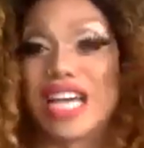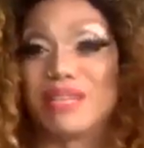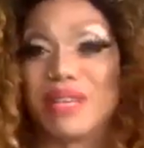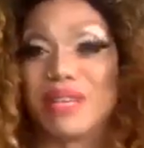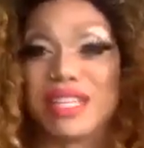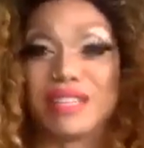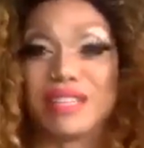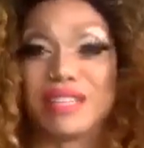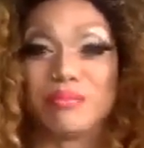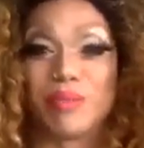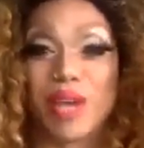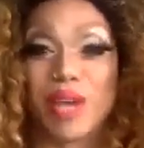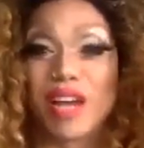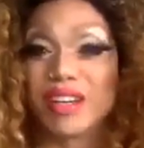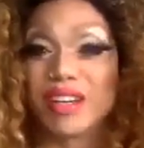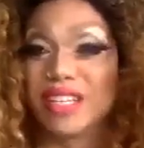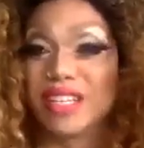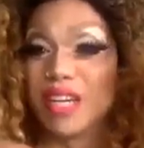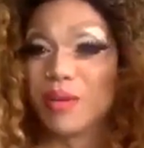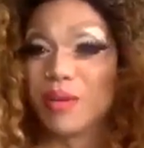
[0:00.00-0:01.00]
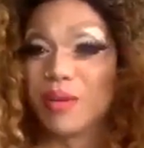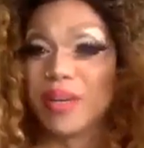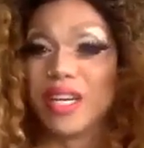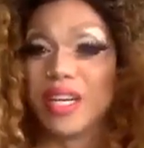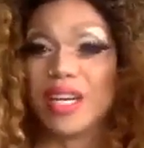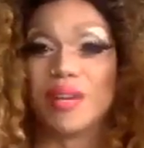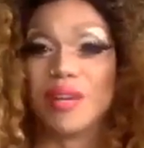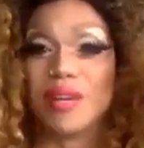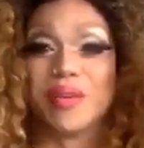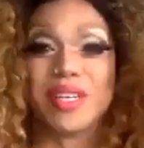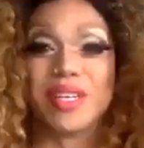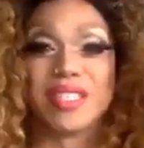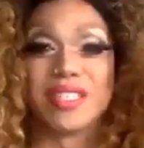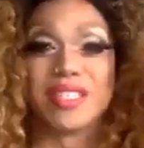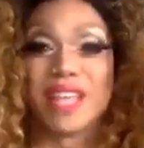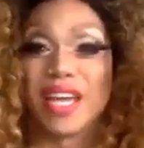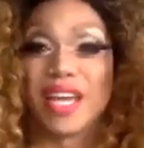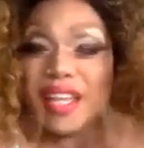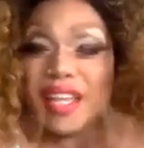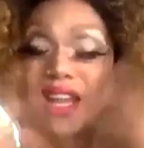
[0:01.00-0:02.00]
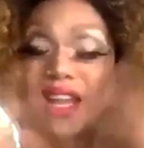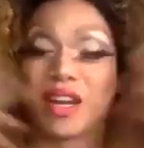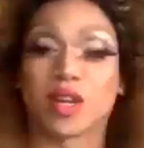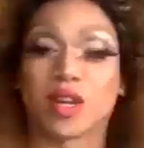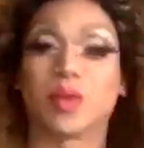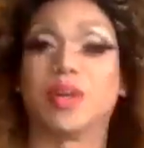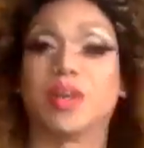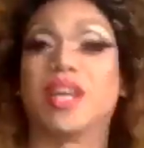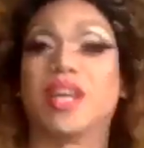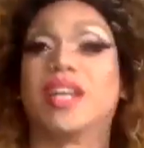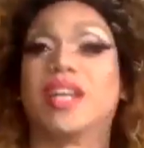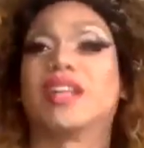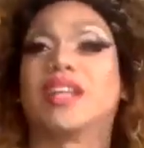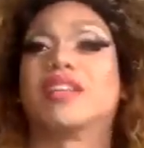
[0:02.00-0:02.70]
But Bianca Del Rio was the headliner queen.